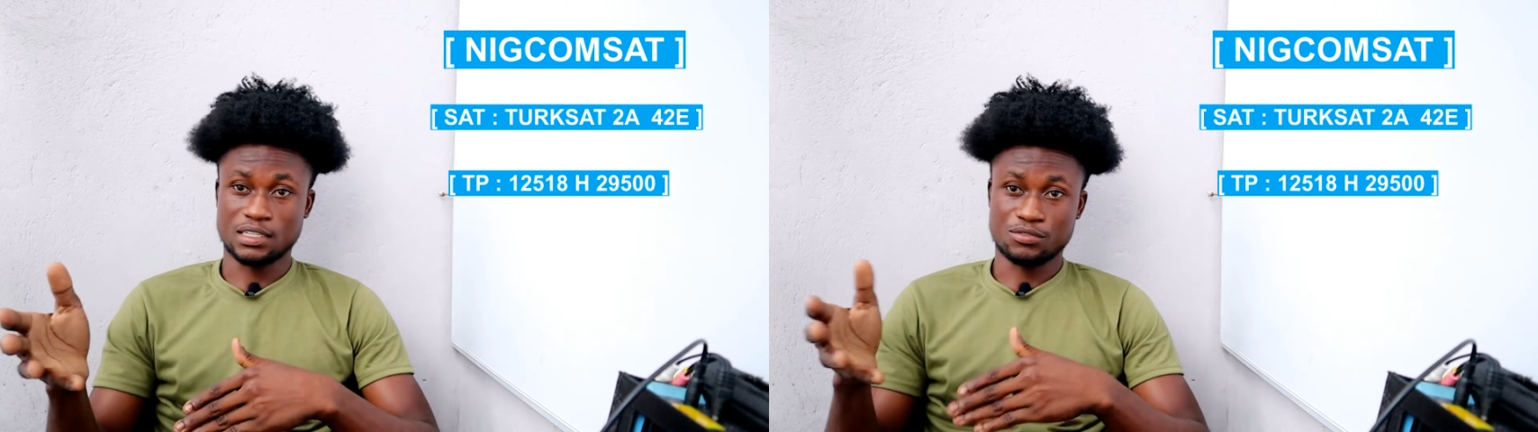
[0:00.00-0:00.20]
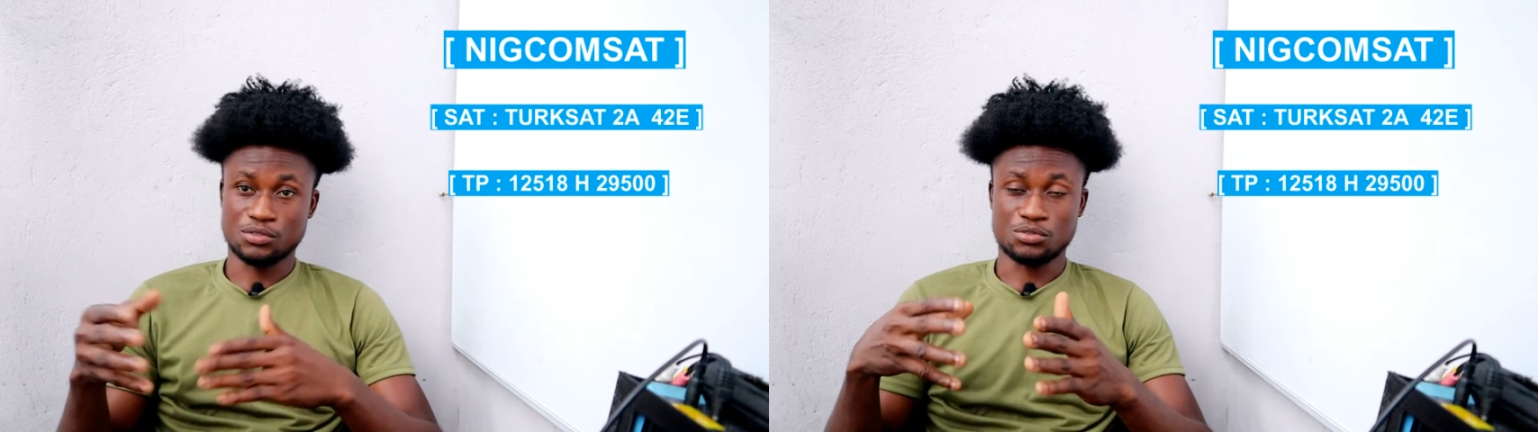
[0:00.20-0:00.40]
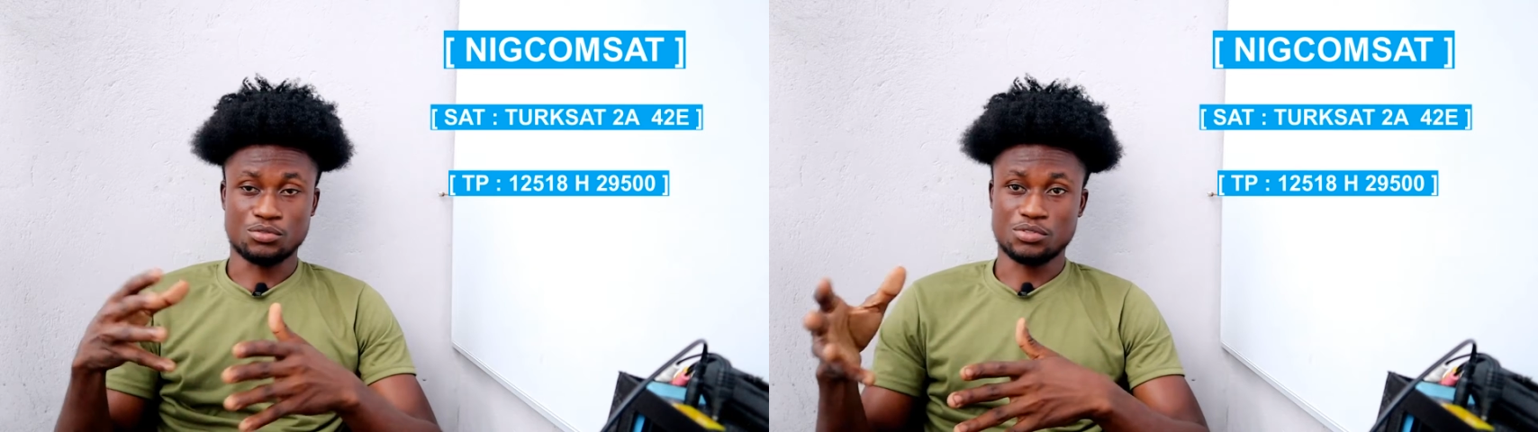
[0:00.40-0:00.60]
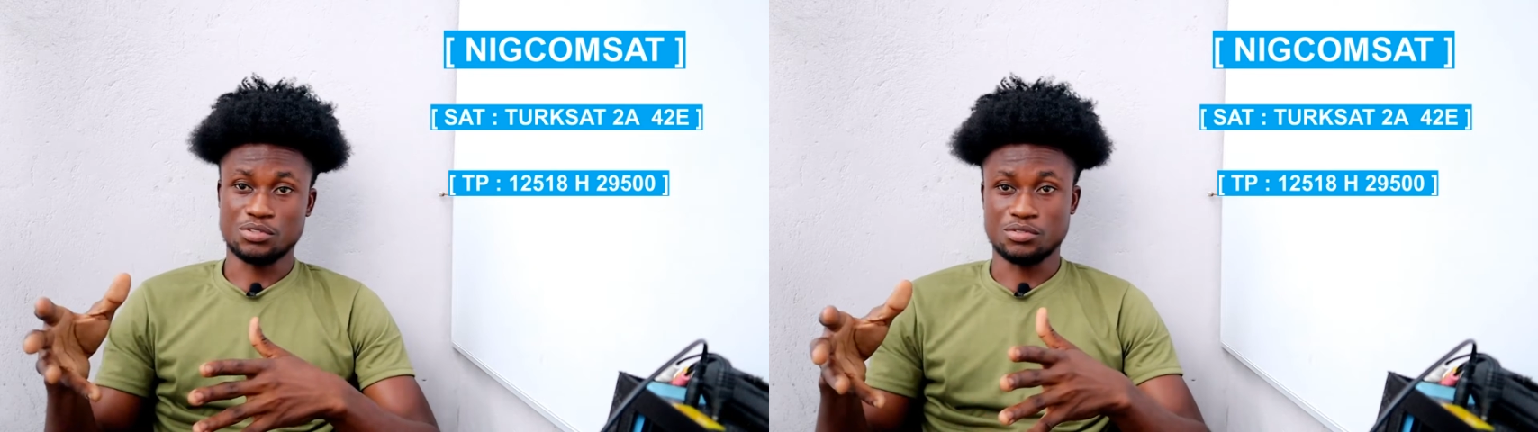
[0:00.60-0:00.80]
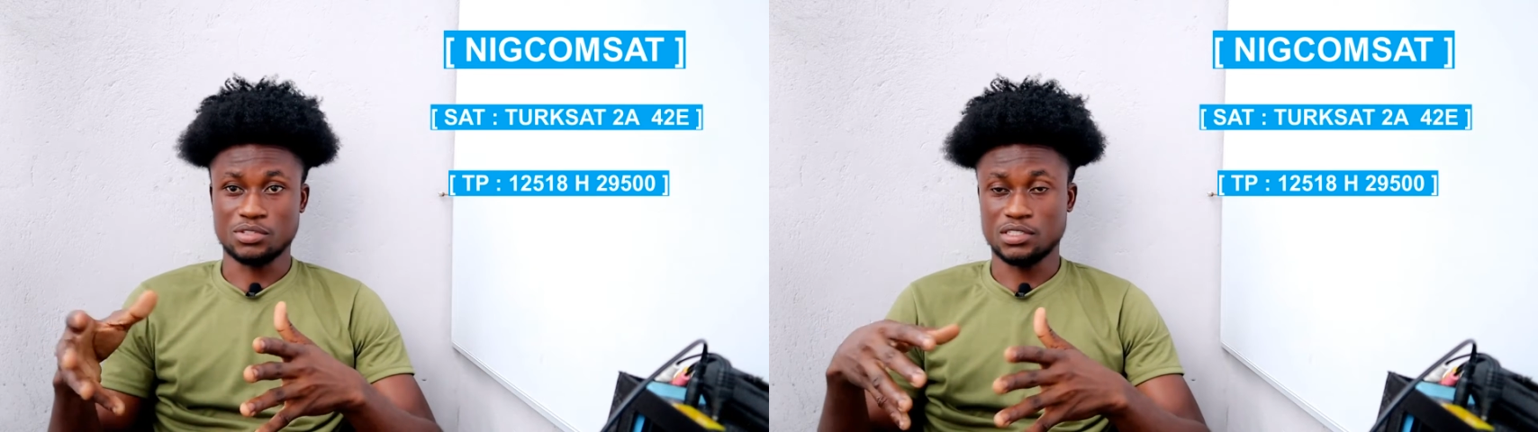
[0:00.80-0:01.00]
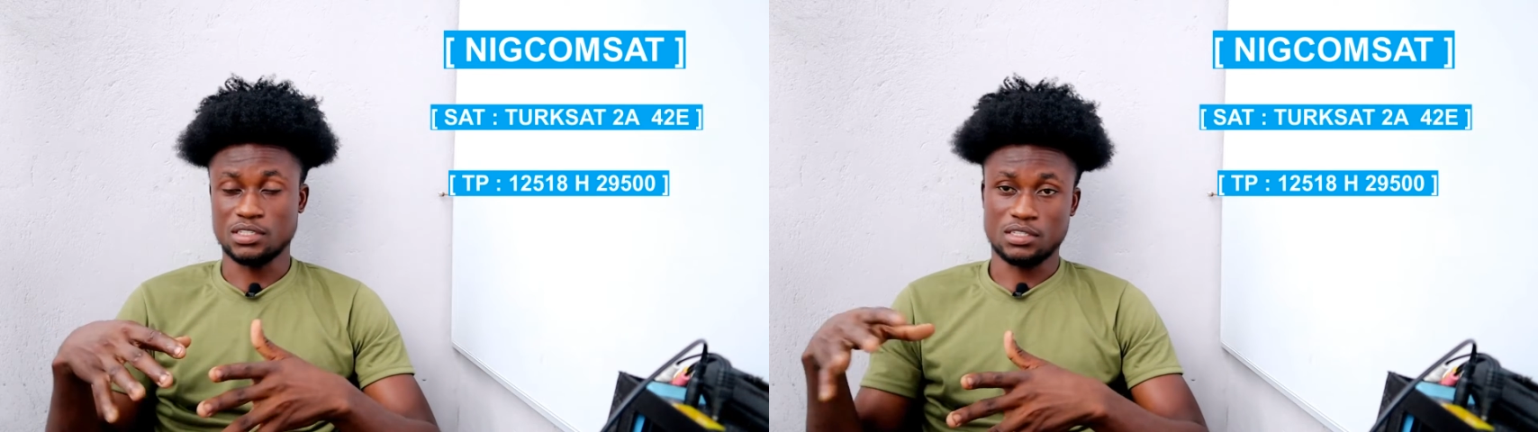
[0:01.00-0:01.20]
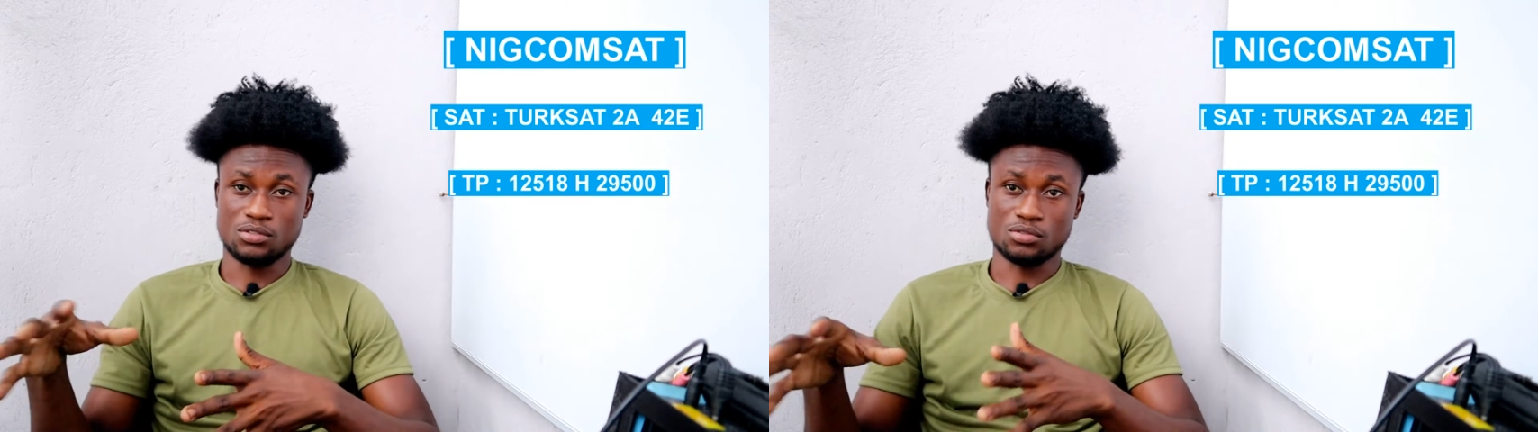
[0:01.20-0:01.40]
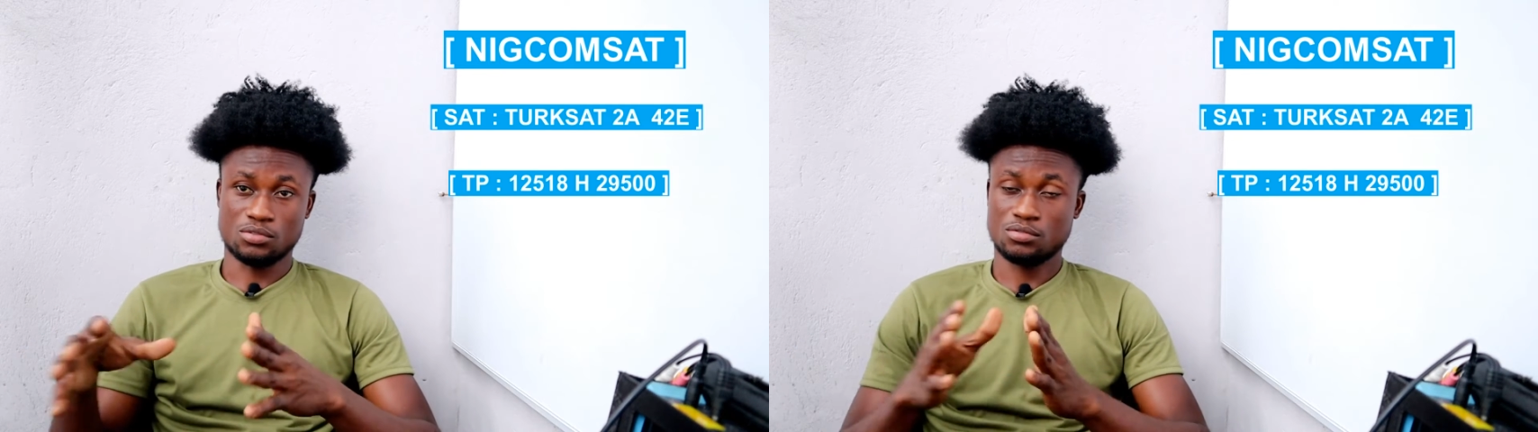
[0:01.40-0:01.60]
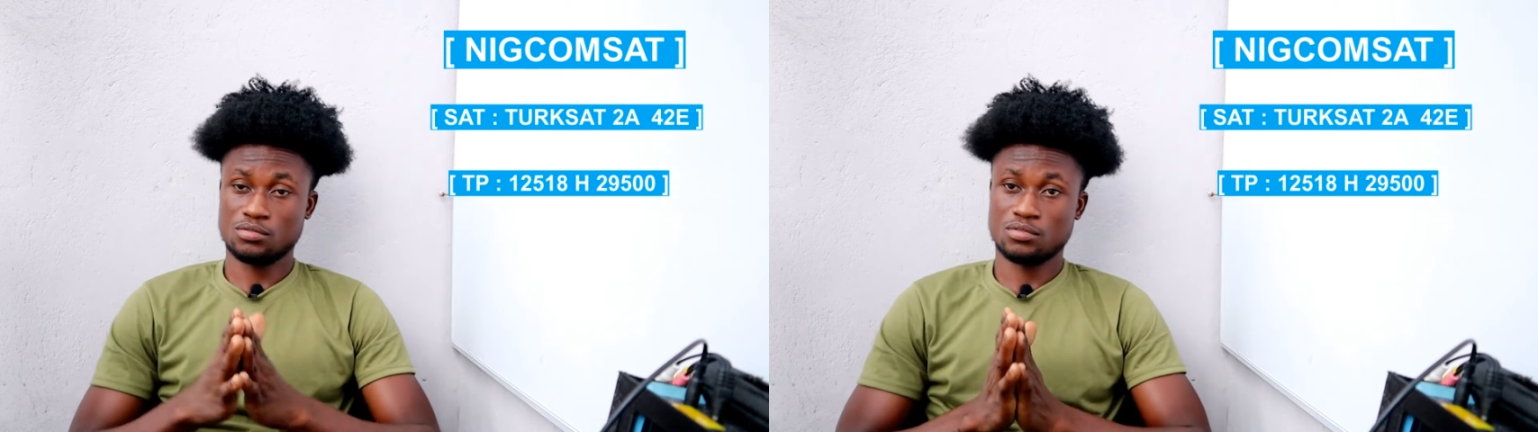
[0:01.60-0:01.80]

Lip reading: 42 degrees. It's all